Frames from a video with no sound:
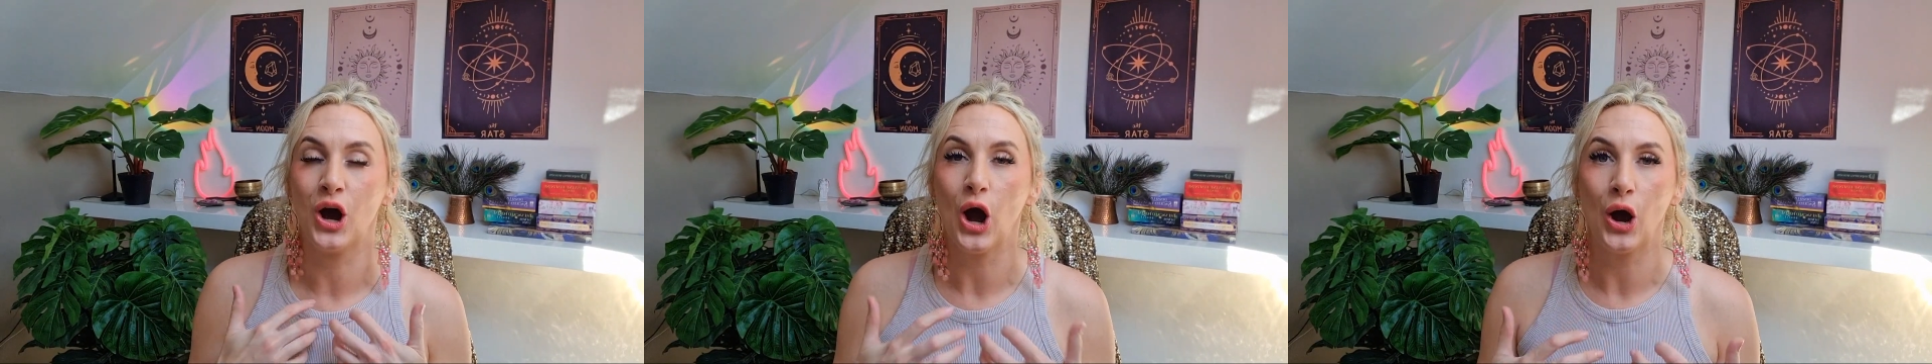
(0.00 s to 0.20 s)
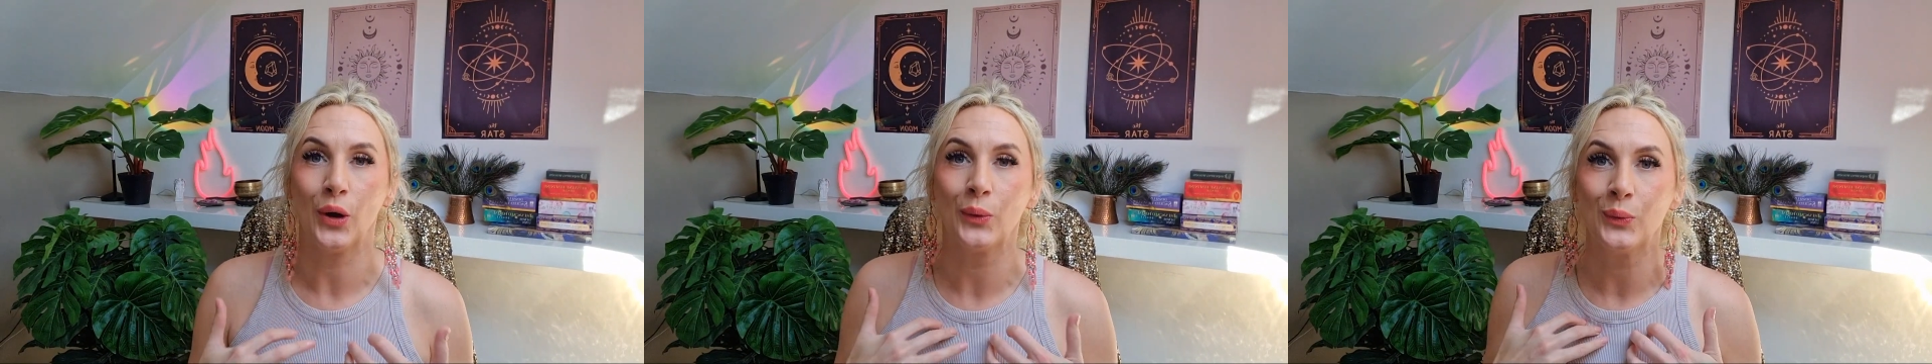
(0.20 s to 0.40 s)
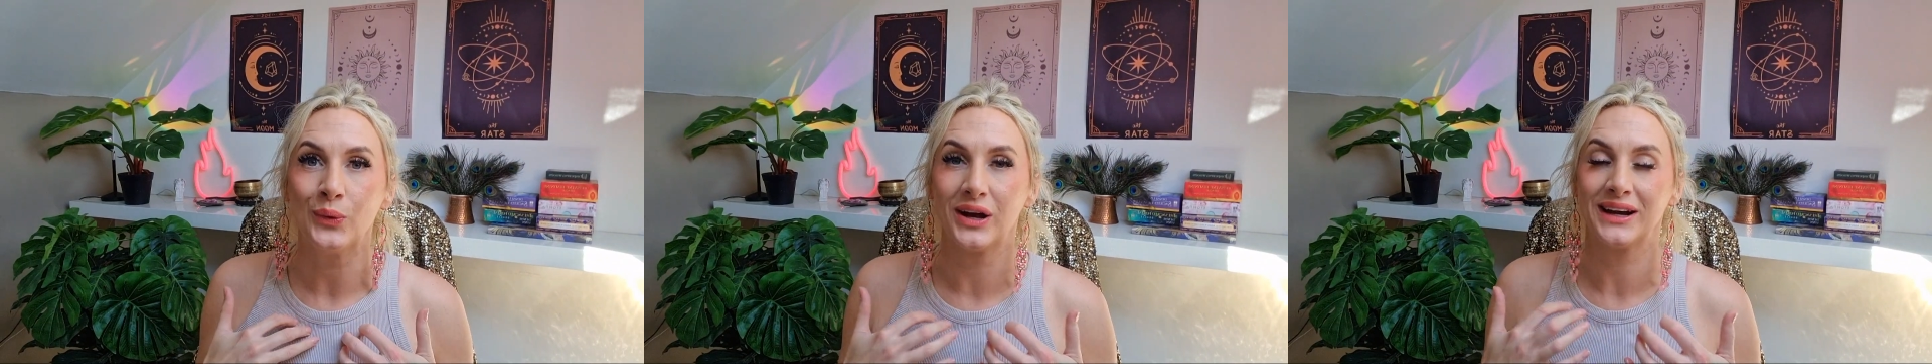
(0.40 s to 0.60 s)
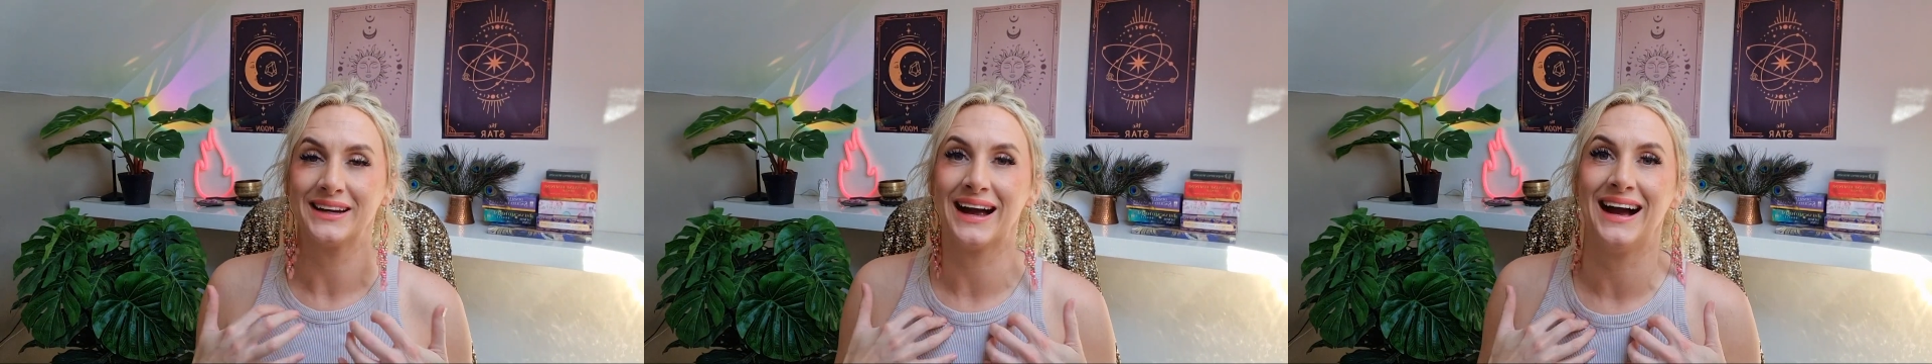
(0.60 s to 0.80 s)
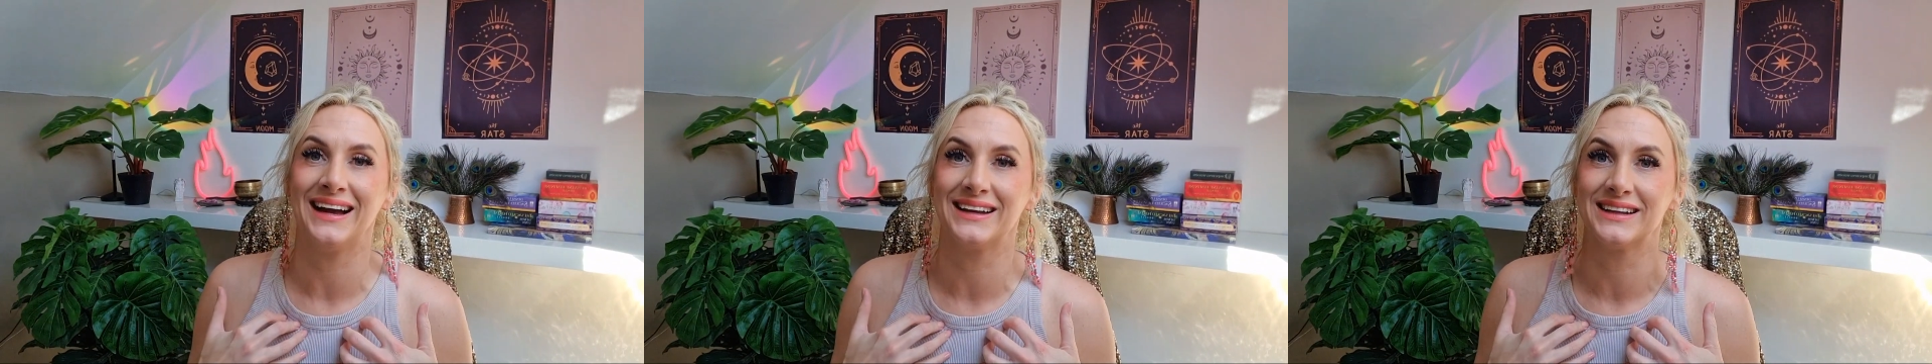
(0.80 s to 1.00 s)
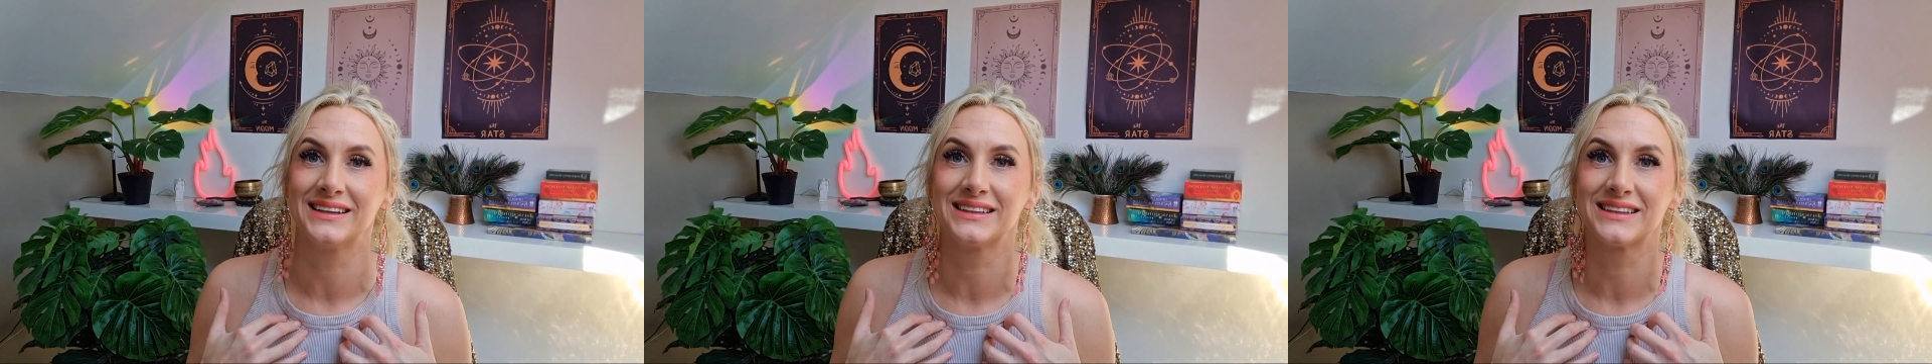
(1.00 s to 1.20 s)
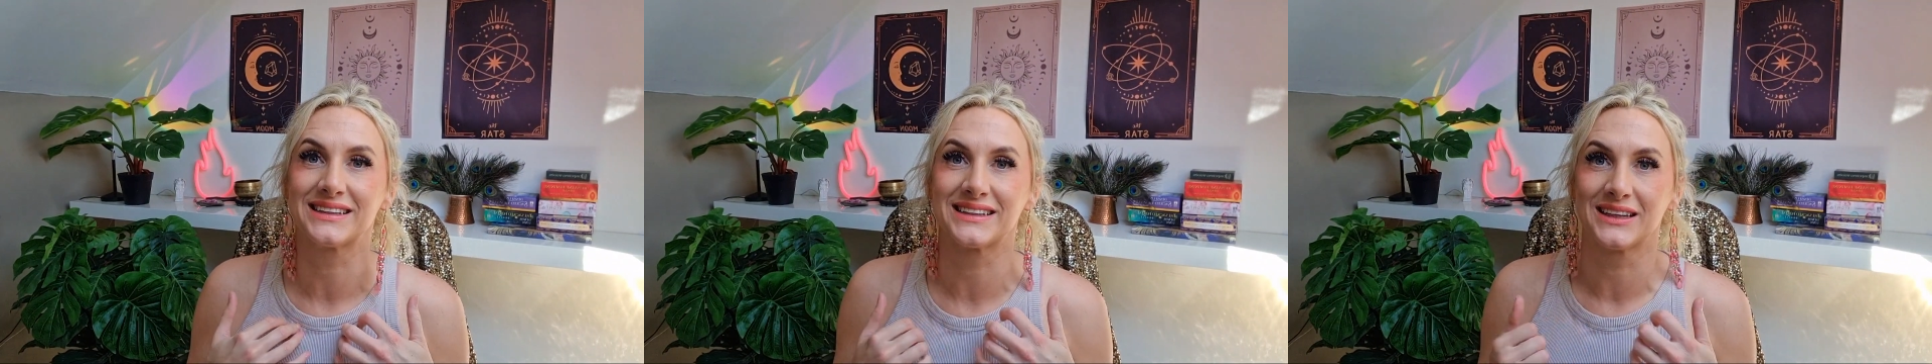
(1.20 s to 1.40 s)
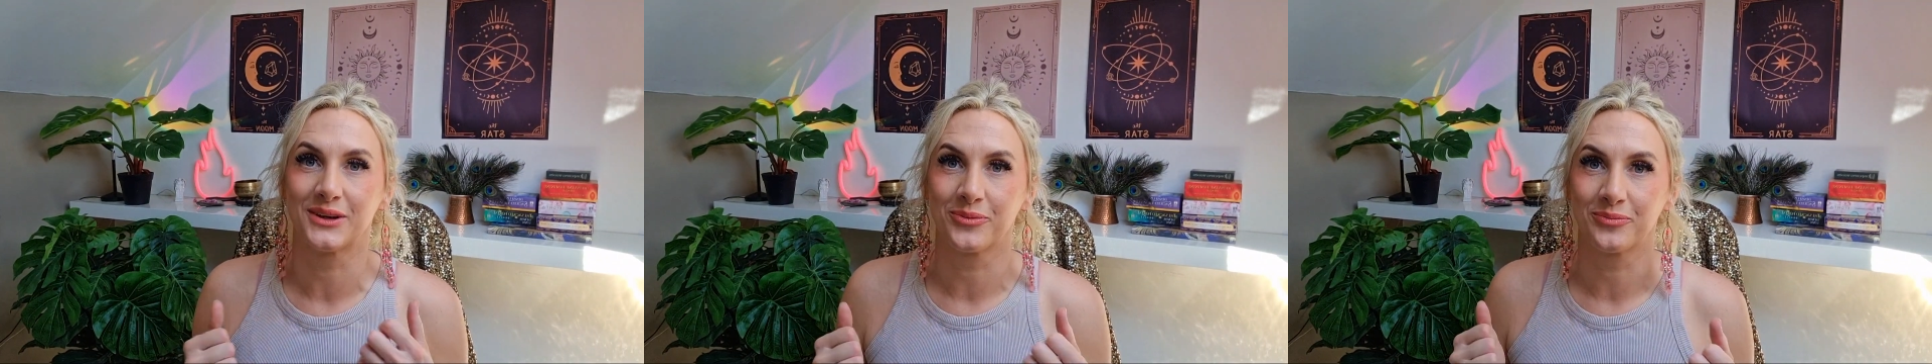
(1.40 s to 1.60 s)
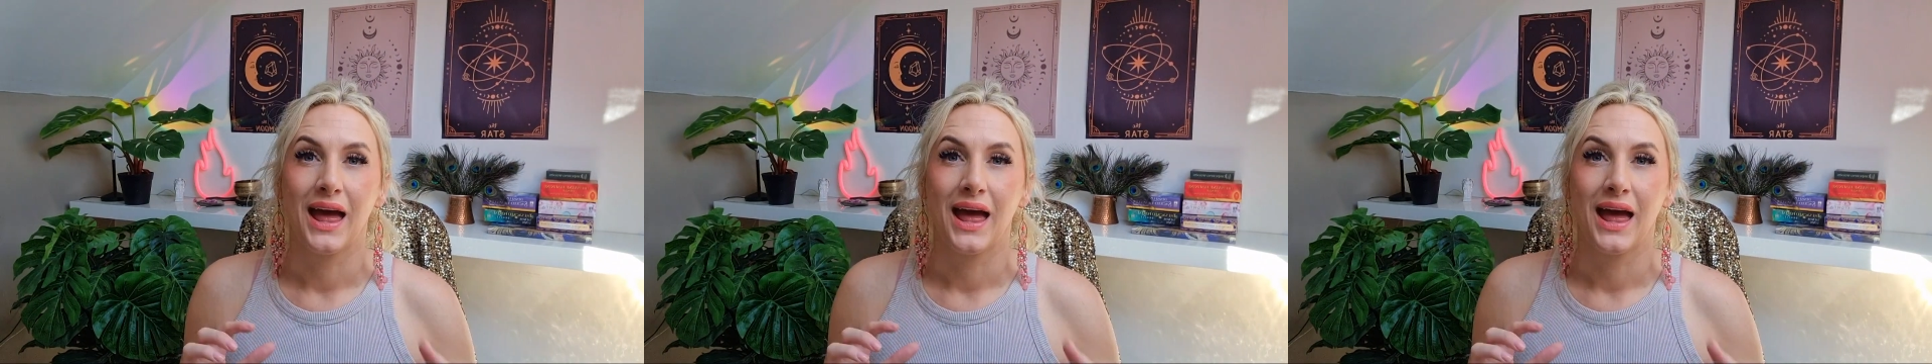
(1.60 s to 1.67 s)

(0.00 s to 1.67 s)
our own guidance.